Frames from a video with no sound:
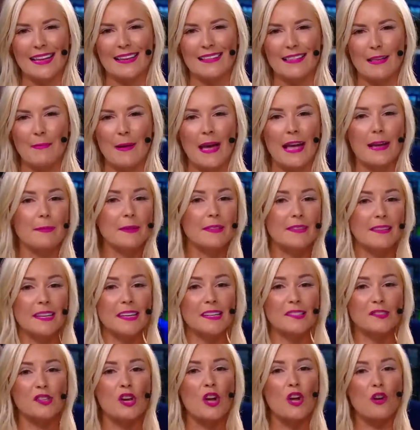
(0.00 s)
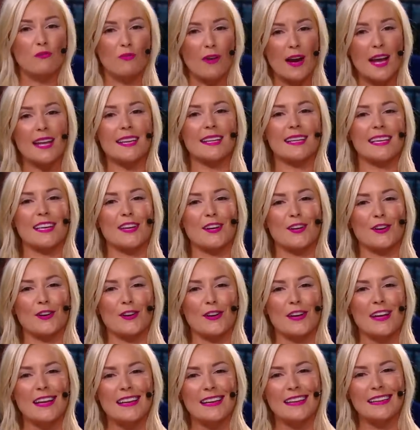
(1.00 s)
in the Bank. But this right
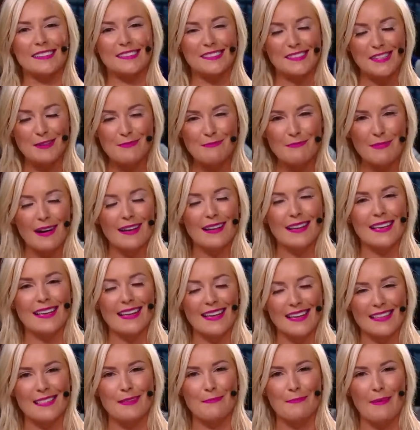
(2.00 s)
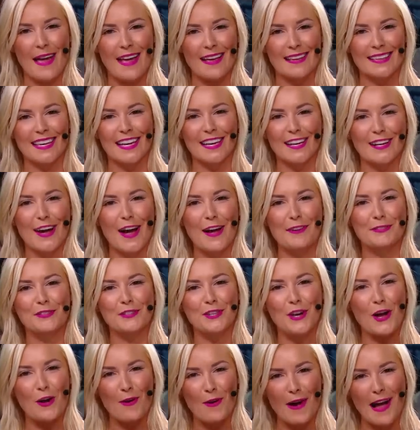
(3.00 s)
here is the Money in the Bank Kickoff
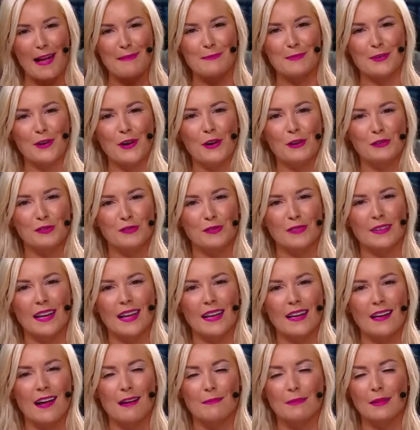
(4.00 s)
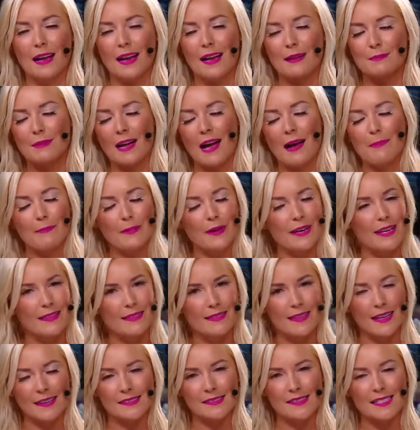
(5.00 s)
Show. I'm your host, Renee Young, but I am not breaking
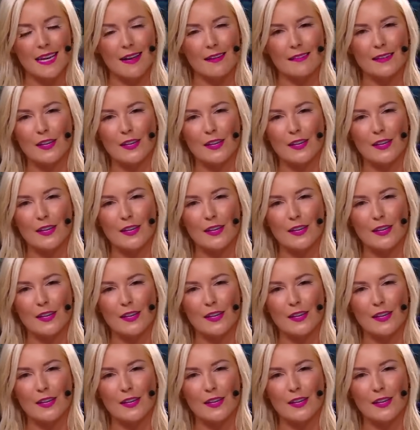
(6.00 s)
things down